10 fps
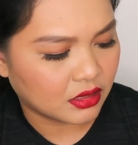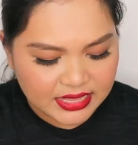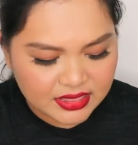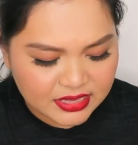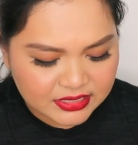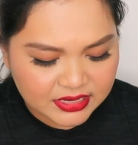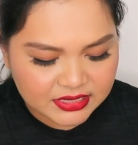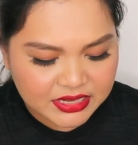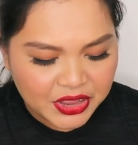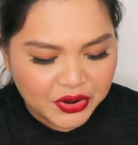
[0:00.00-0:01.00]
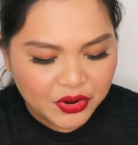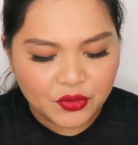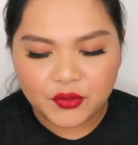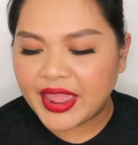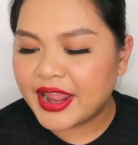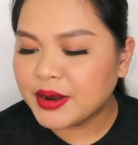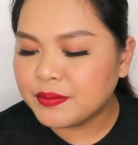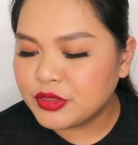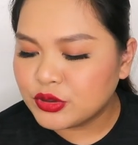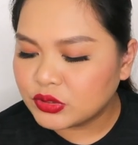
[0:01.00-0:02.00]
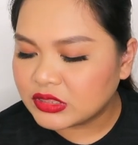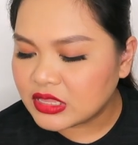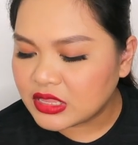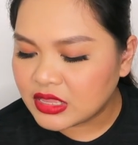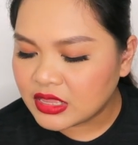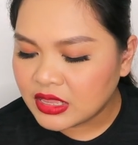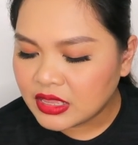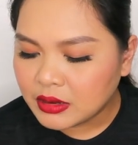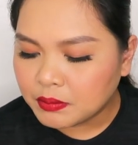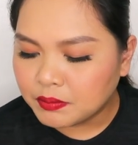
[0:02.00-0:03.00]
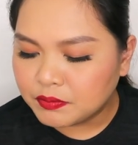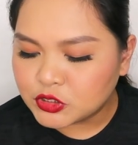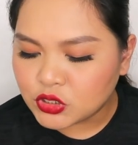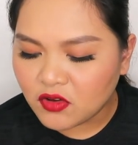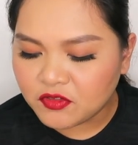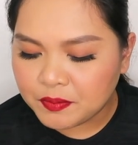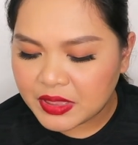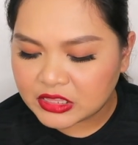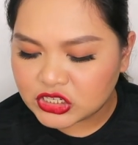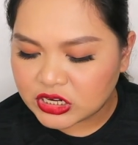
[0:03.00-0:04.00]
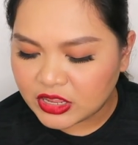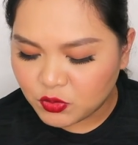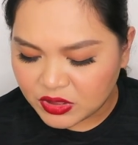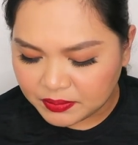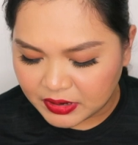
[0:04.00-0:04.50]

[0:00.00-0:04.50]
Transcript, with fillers: And this is Rare Beauty Soft Pinch Liquid